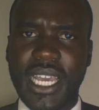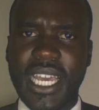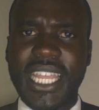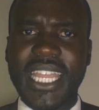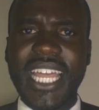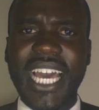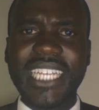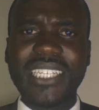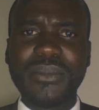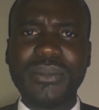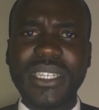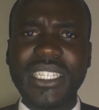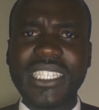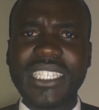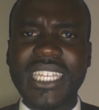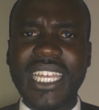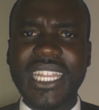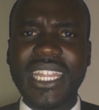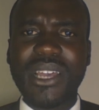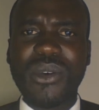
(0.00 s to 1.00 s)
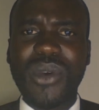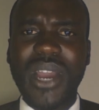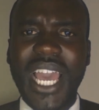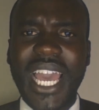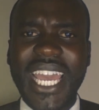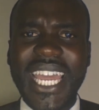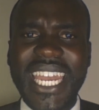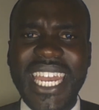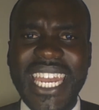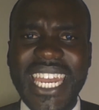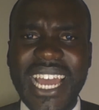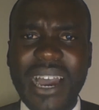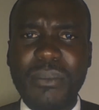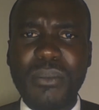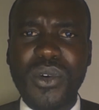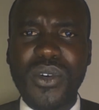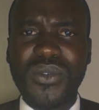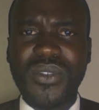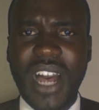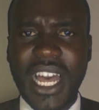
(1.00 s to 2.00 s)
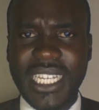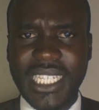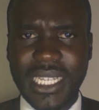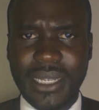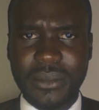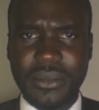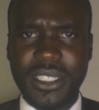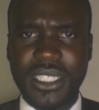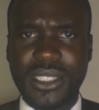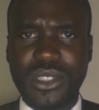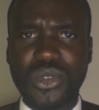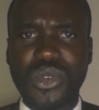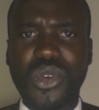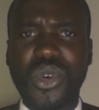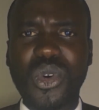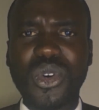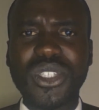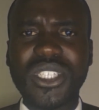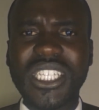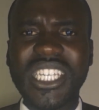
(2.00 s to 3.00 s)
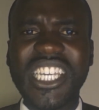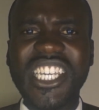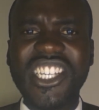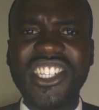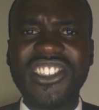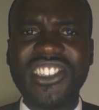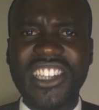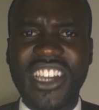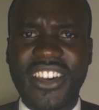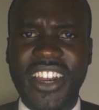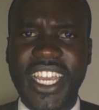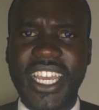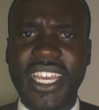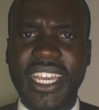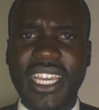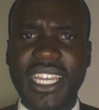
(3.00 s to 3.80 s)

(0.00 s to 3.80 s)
That means that there were a number of attempts to cause injury.